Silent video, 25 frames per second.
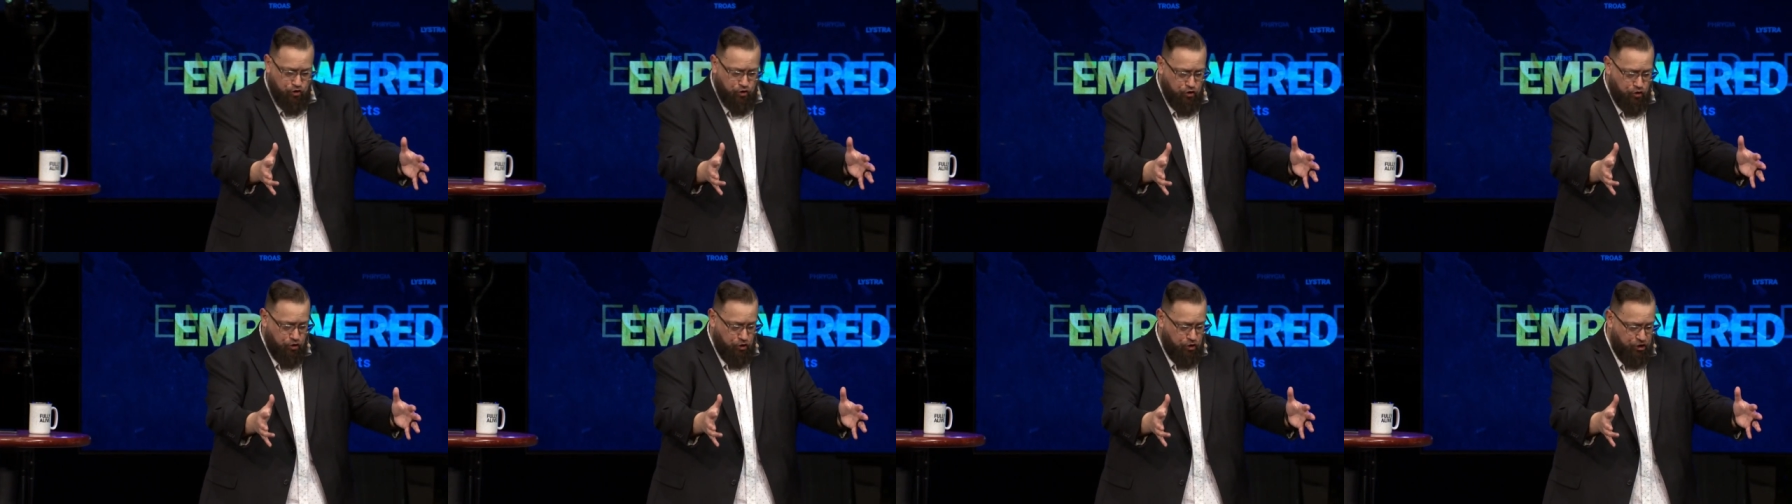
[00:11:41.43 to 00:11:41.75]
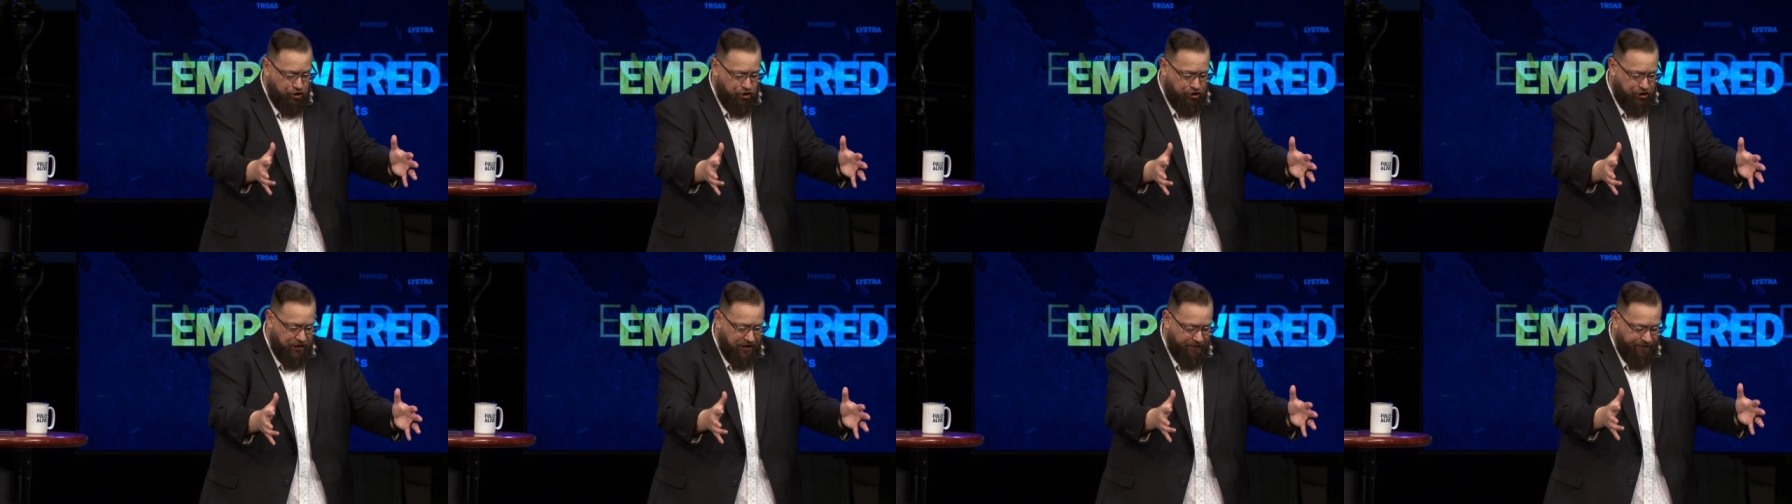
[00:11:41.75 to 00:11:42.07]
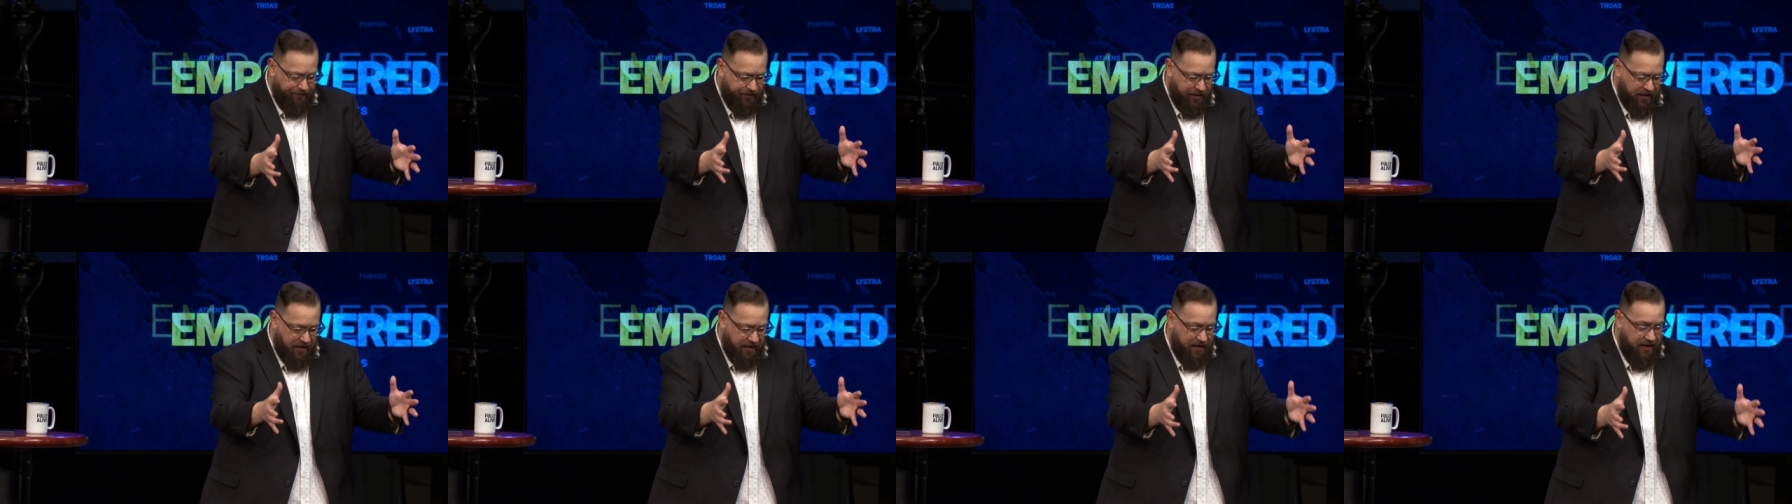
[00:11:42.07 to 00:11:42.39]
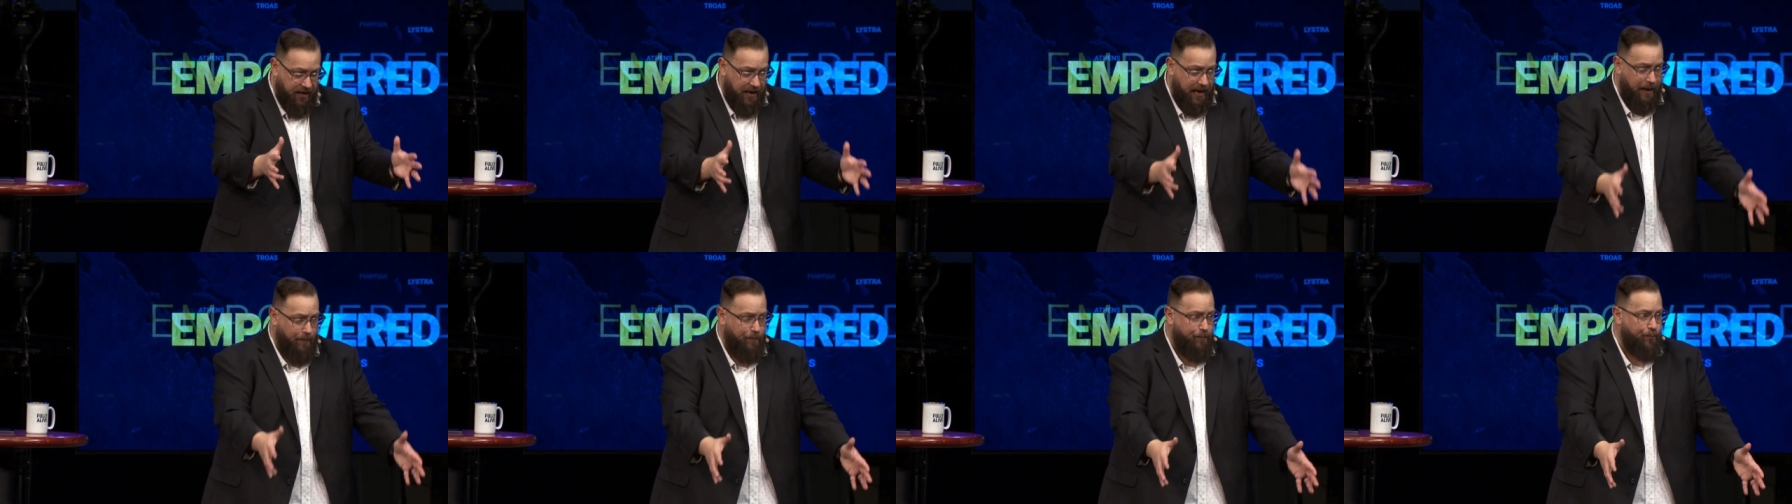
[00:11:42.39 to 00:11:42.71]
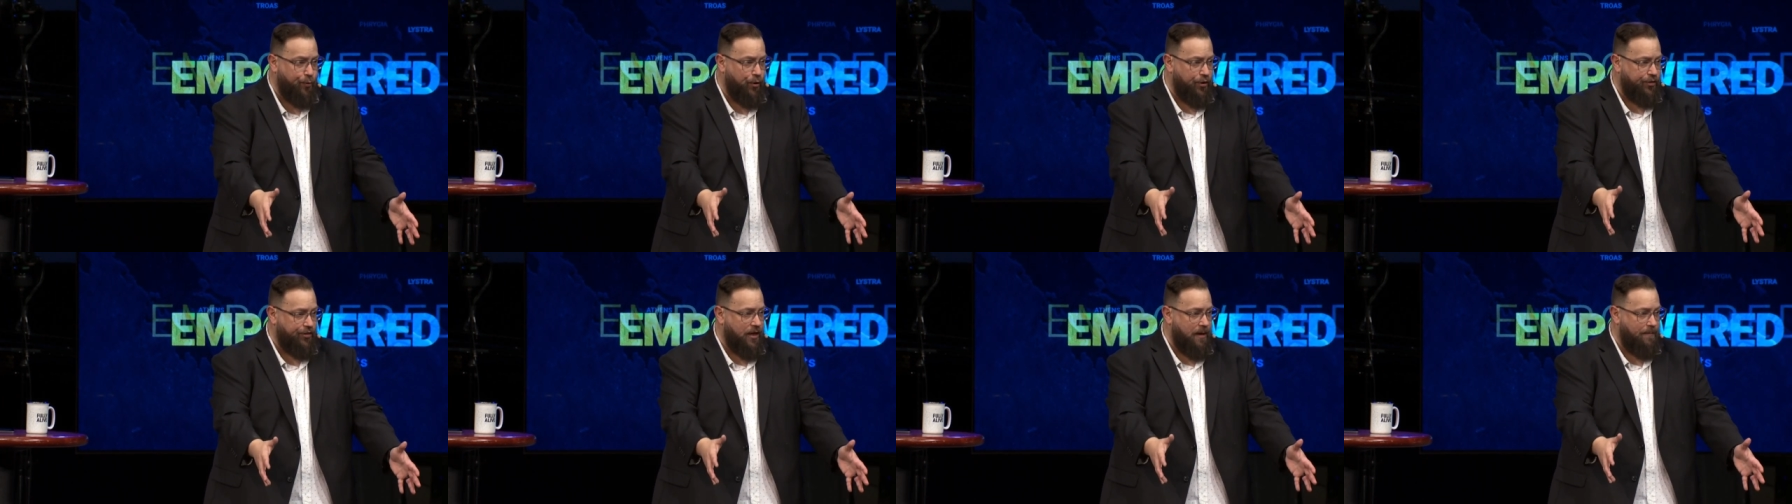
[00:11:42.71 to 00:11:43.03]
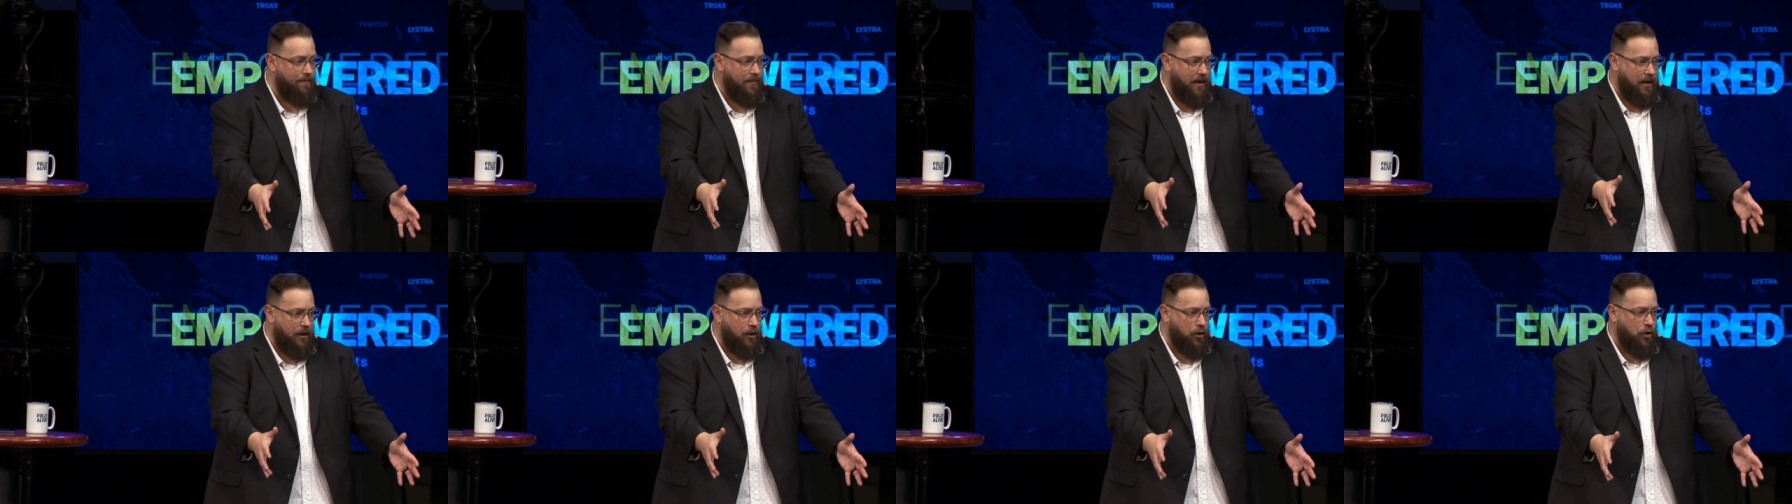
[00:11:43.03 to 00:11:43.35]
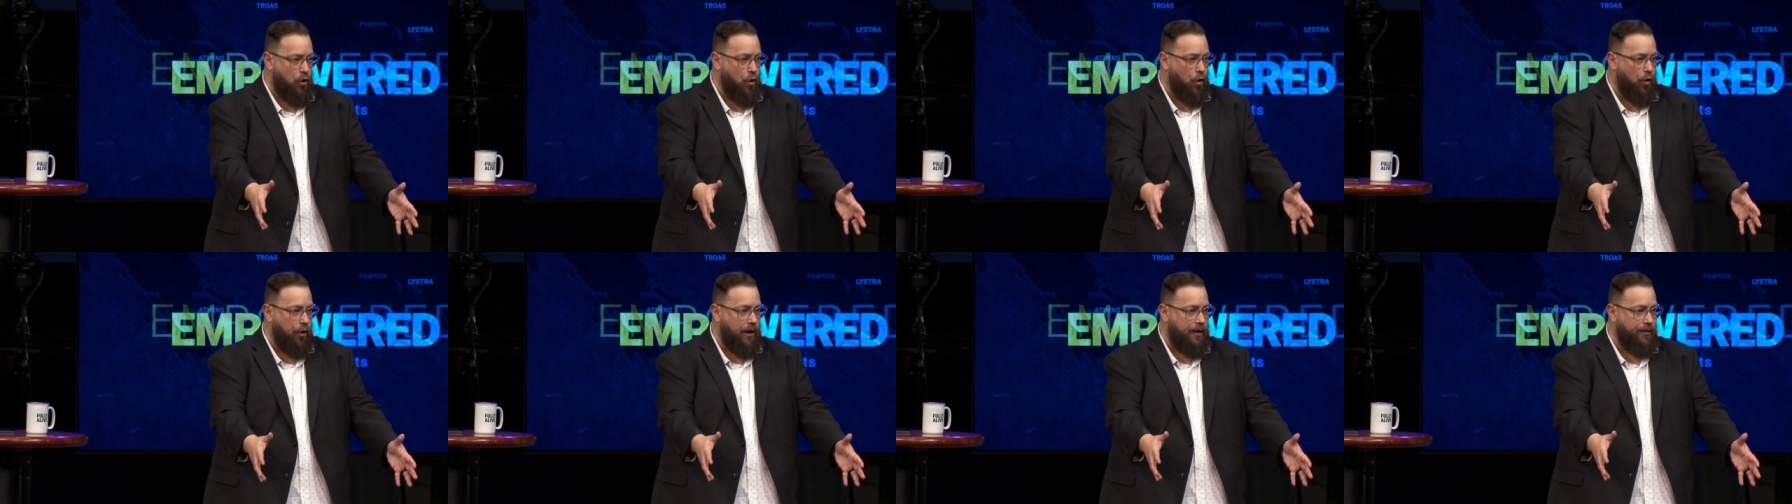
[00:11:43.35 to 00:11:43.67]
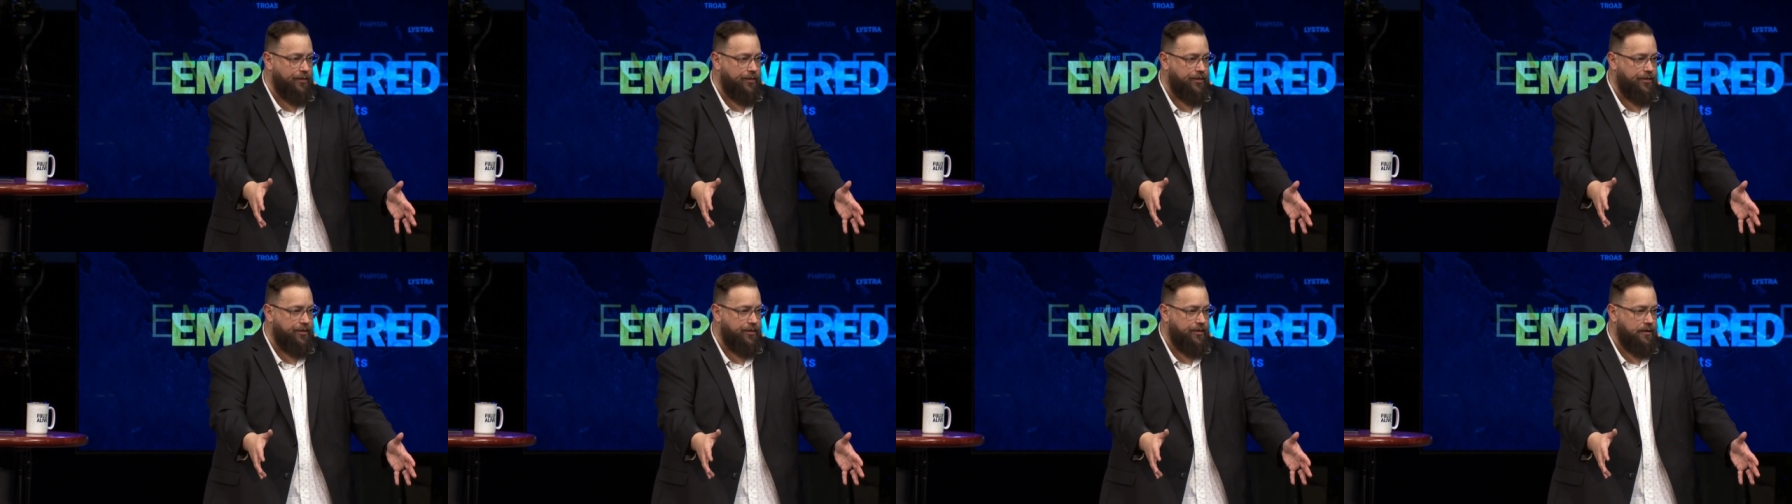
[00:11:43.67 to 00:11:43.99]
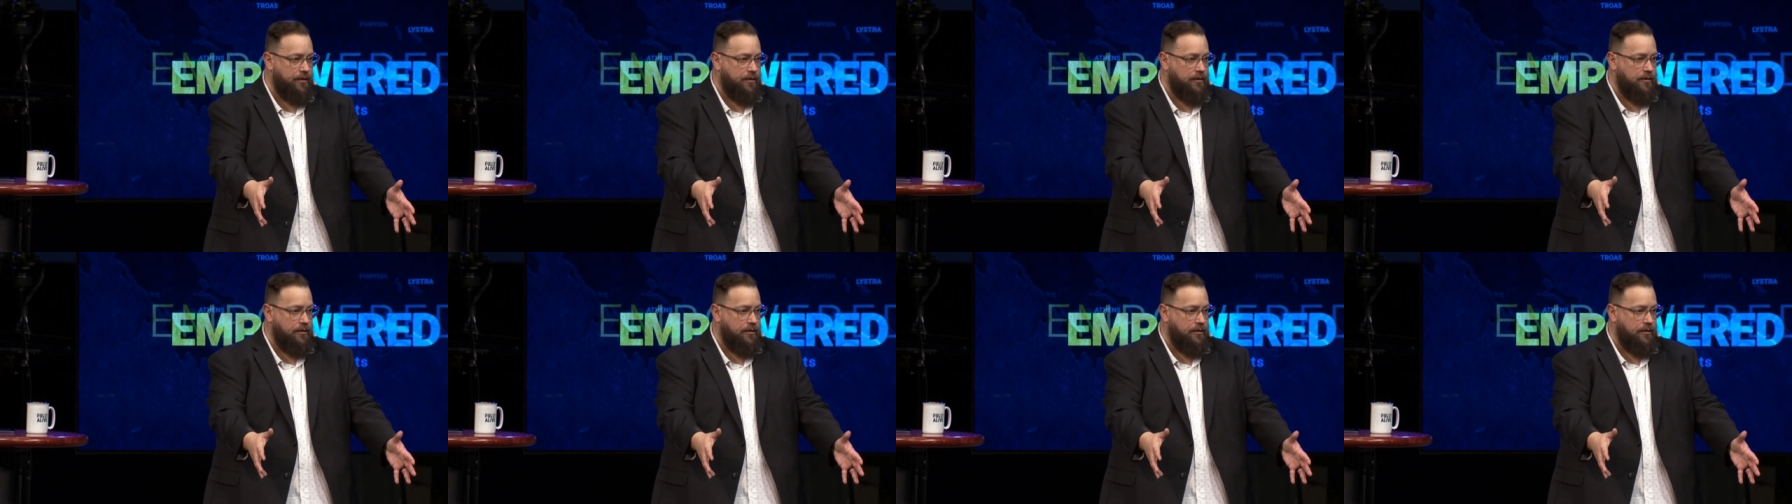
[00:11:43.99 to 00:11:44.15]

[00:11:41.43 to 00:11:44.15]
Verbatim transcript: shifted and put them in Corinth.